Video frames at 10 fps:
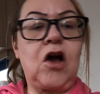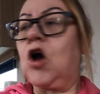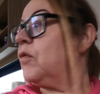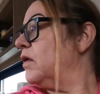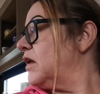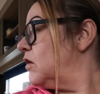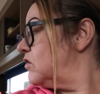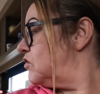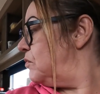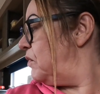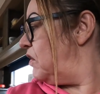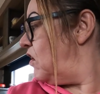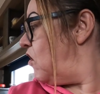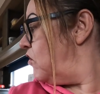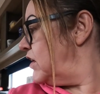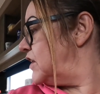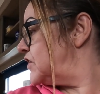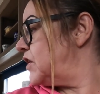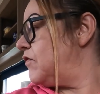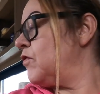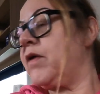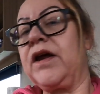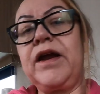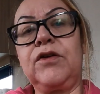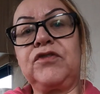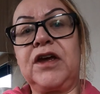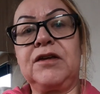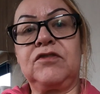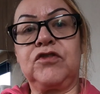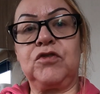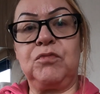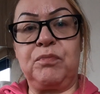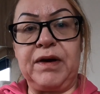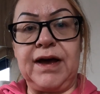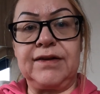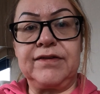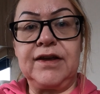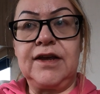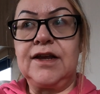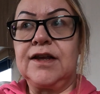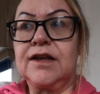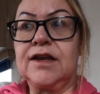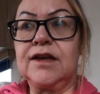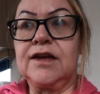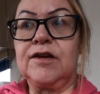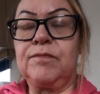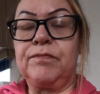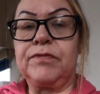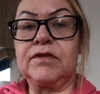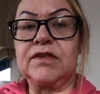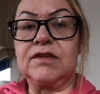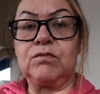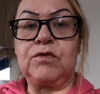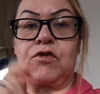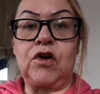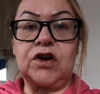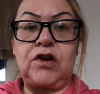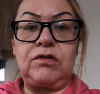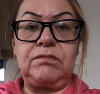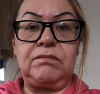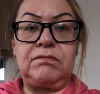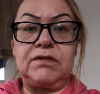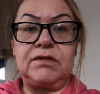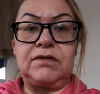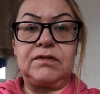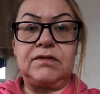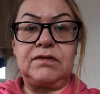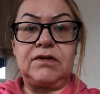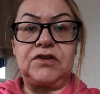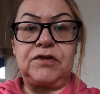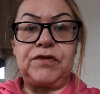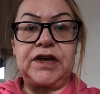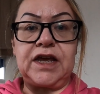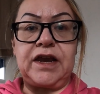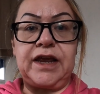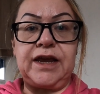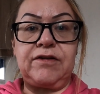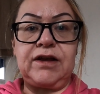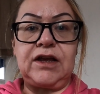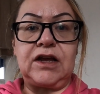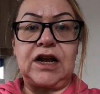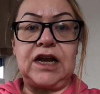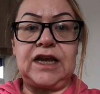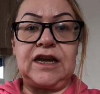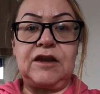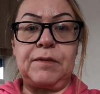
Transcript: I mean, to be honest, everywhere else ain't too bad. Um, we've got I don't know if you can hear it clicking in the